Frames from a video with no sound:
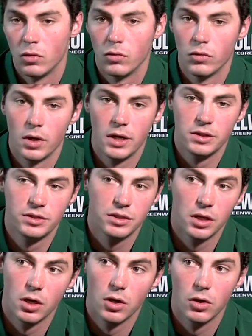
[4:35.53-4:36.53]
Right.
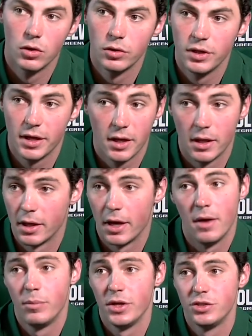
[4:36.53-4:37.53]
So yeah,
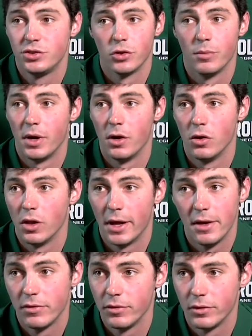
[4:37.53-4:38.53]
I played short my whole
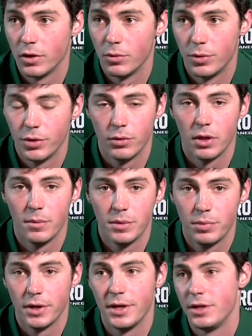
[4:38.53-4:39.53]
life. Nobody would let me
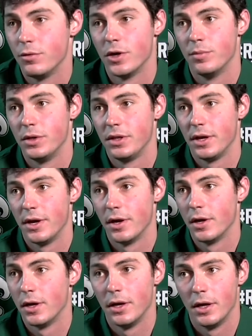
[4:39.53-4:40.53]
play anywhere but there.
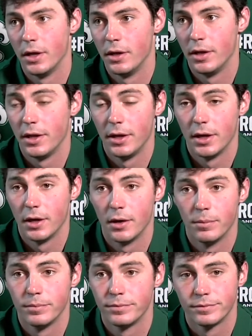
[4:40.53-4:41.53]
And then
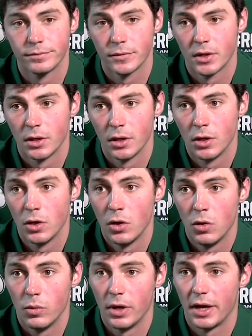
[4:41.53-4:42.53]

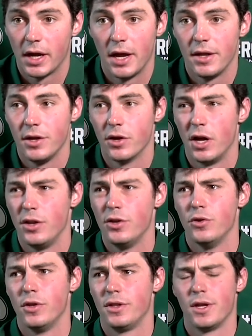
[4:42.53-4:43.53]
when I got here, I
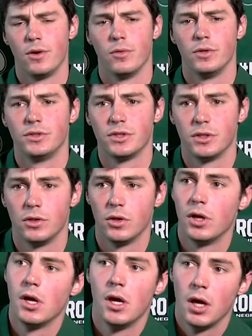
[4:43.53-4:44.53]
knew that there was
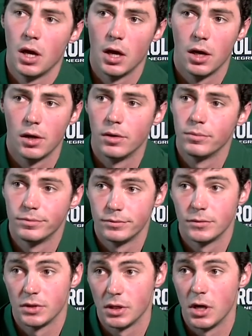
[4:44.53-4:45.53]

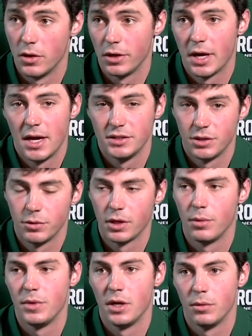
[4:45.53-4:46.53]
other guys that were going
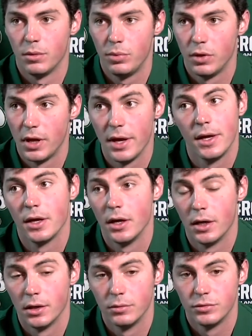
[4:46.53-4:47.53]
to be able to play.
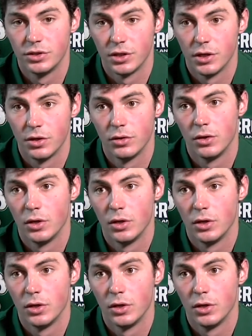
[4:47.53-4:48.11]
So.